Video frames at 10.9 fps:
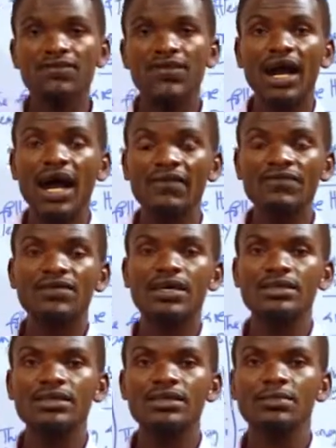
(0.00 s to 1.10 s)

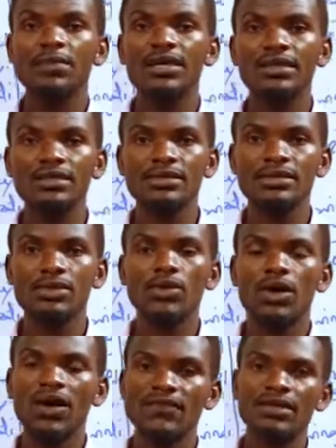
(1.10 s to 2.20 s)
African independence
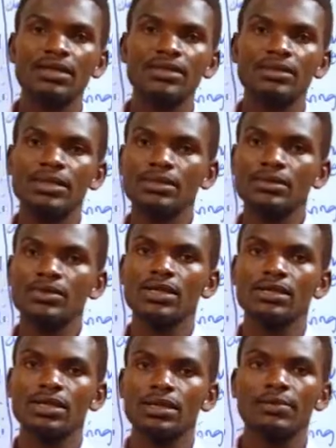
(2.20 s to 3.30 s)
or African states to
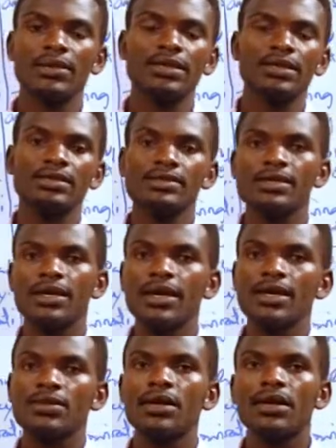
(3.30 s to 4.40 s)
get independence,
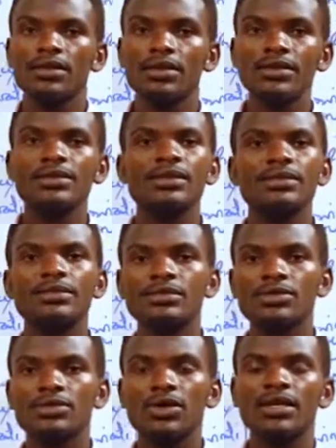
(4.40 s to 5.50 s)
the religions,
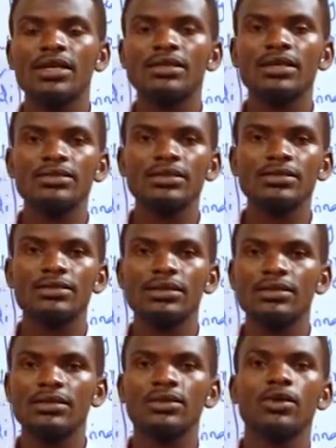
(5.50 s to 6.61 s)
organizations,
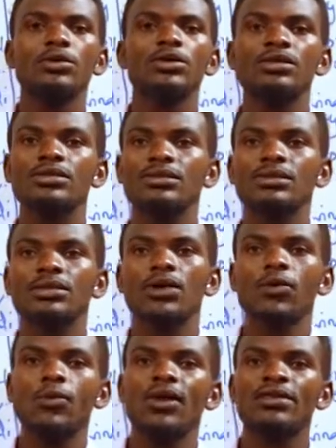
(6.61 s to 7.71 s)
and the communities
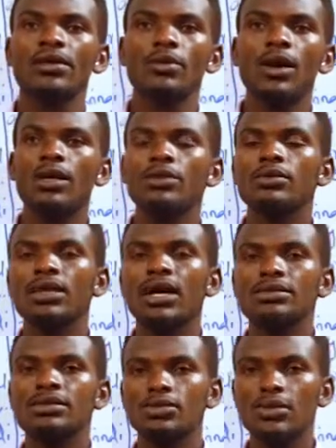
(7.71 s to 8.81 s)
were the ones
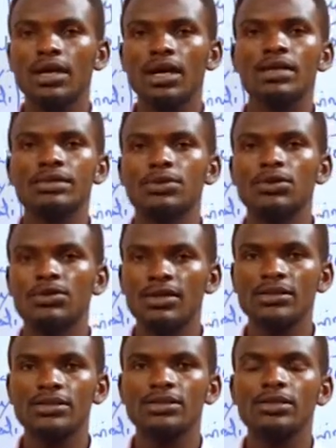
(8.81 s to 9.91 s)
that were
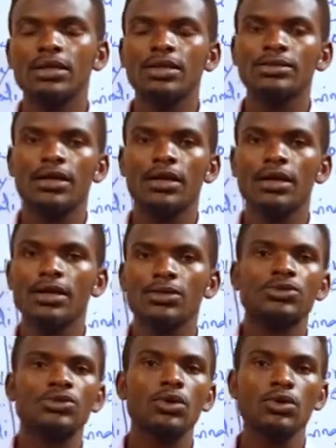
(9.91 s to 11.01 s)
sponsoring the
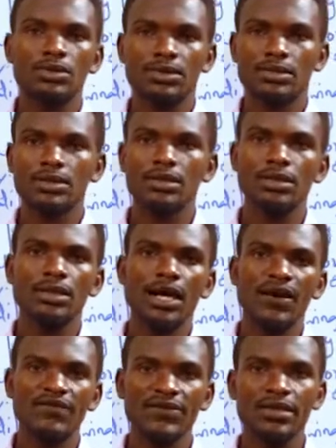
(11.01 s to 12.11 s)
schools in the
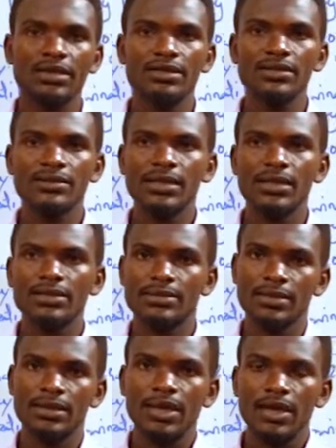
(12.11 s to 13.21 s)
African
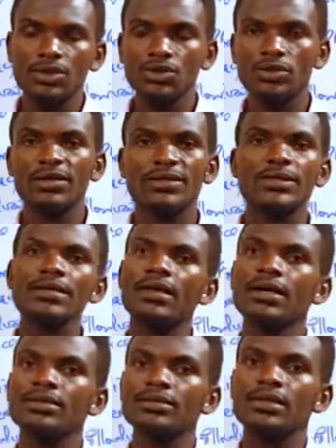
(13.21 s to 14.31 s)
states. And you can see
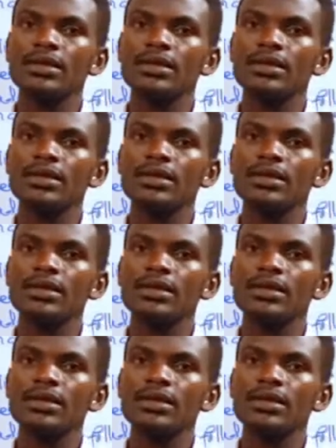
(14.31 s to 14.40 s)
that